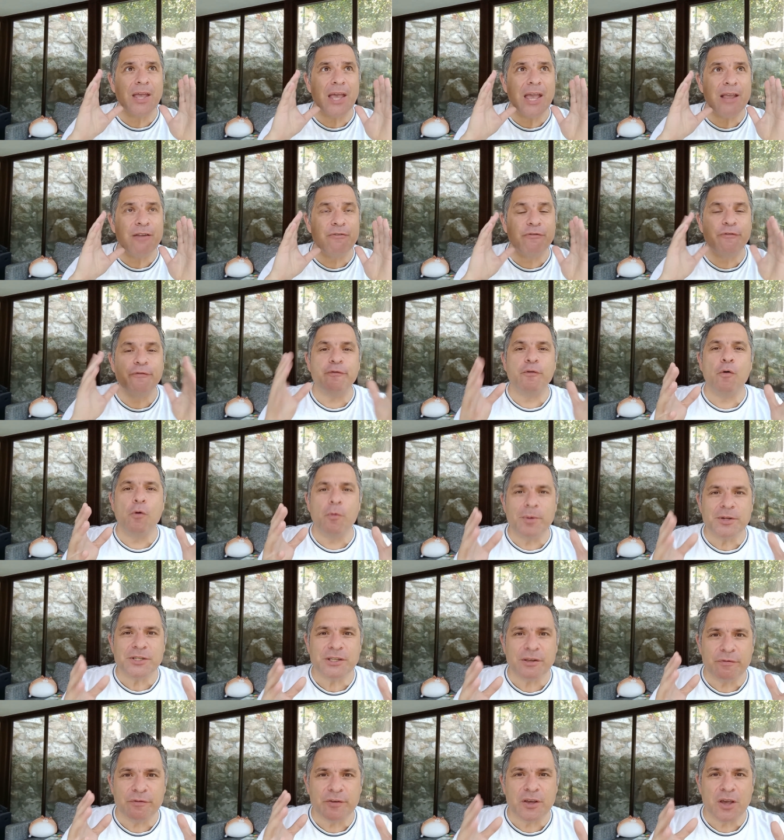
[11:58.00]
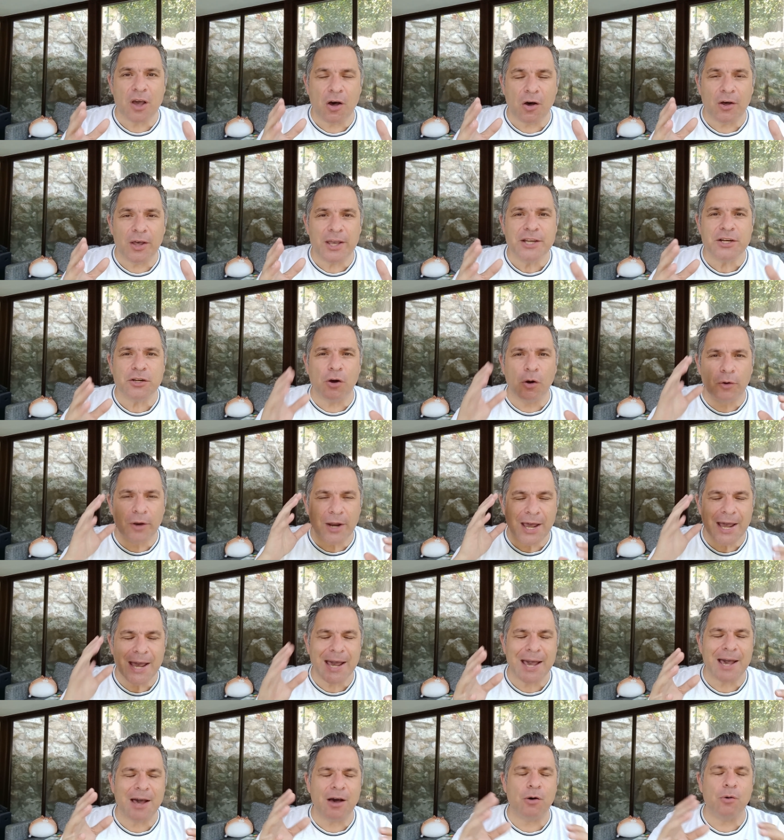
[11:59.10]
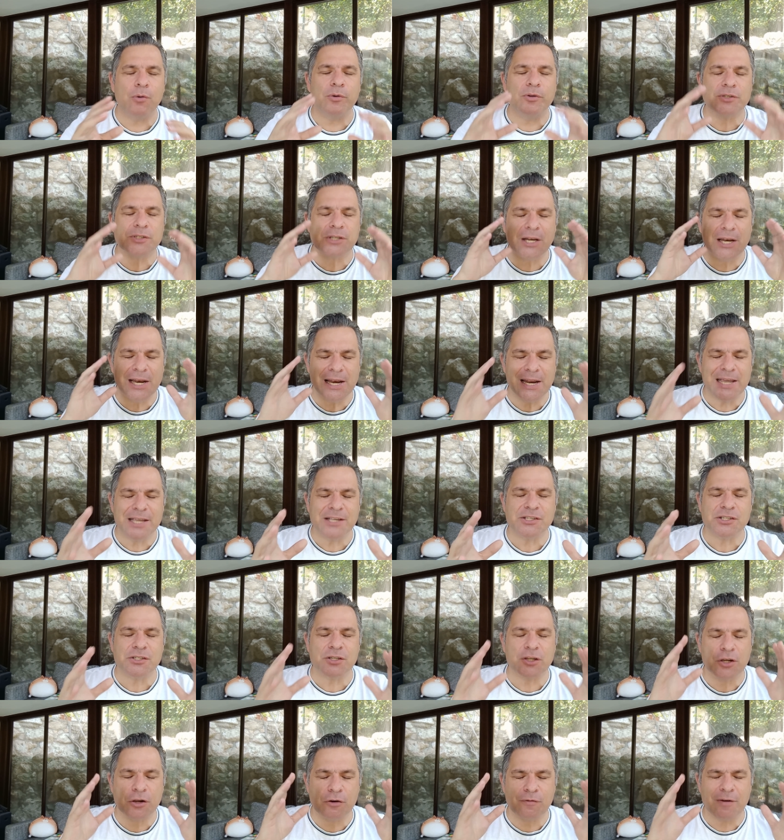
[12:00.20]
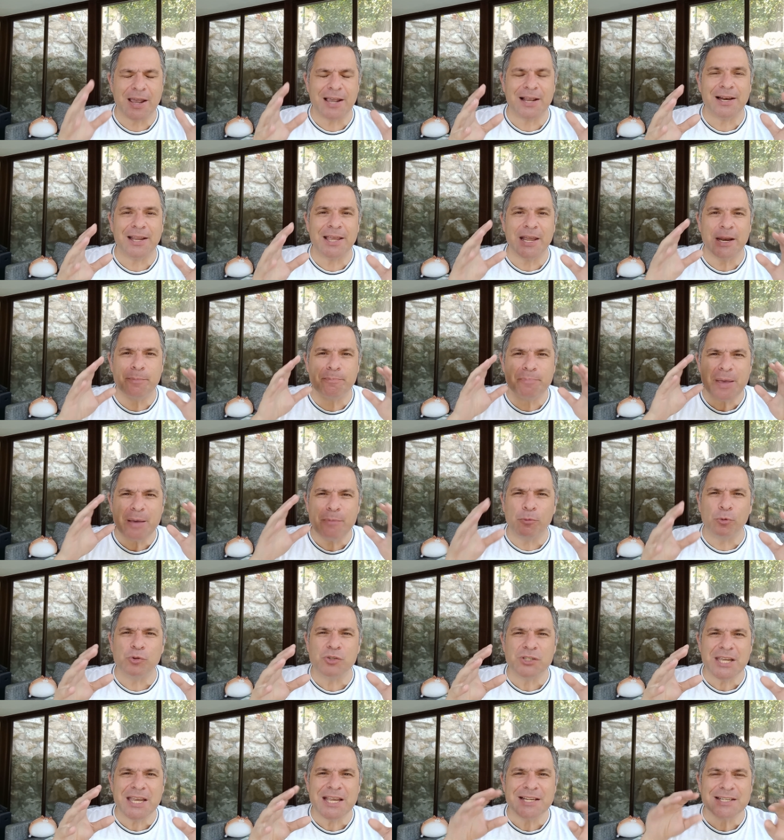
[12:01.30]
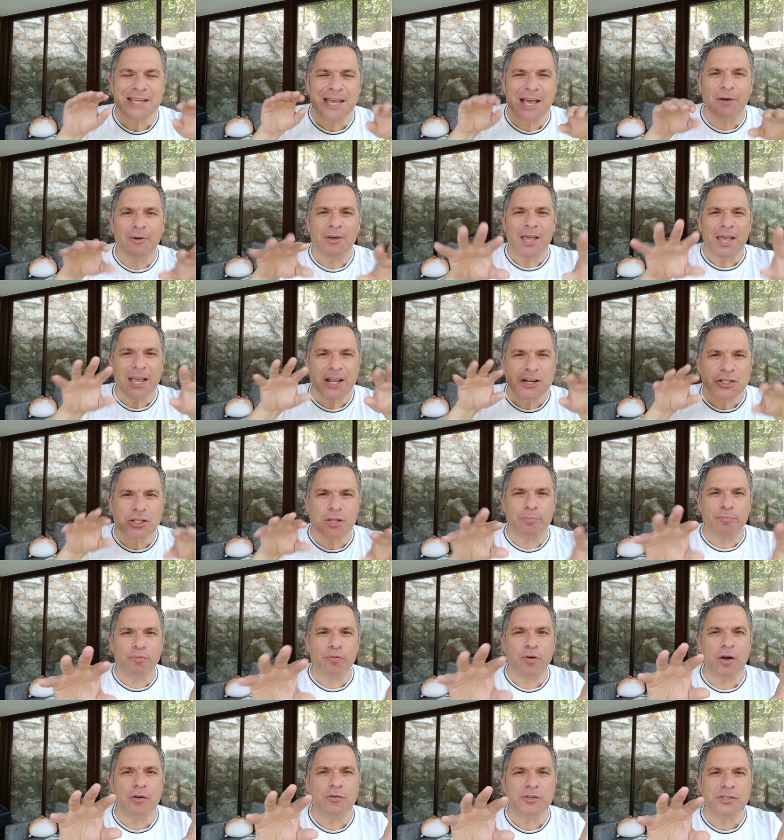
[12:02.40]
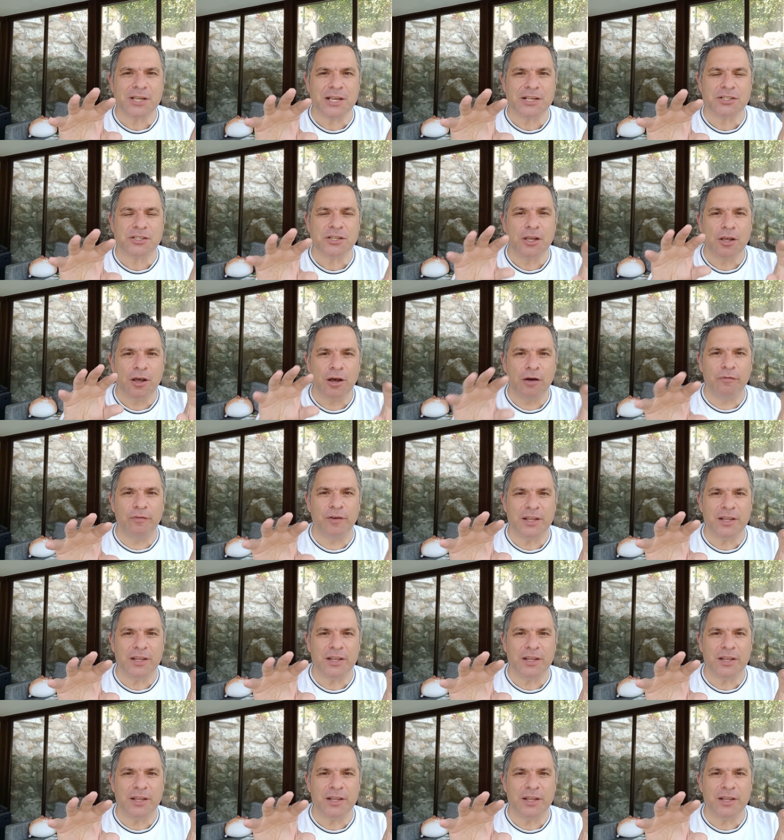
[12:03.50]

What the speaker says: informative guide on how to list correctly and a bit more detail into the process of